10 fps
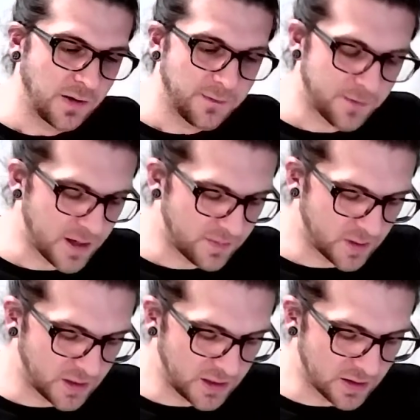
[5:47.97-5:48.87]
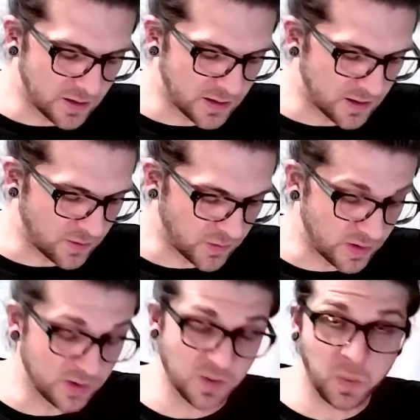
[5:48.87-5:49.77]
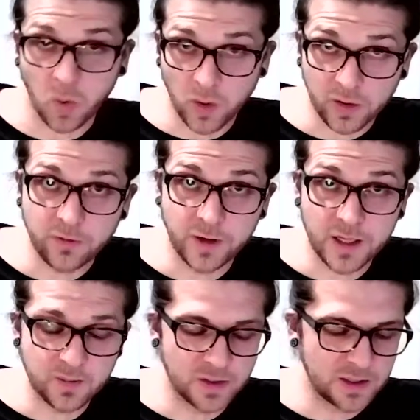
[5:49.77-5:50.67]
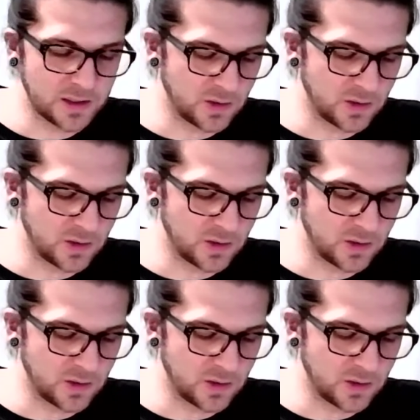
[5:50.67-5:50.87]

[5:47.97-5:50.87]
family uh, or to support a family.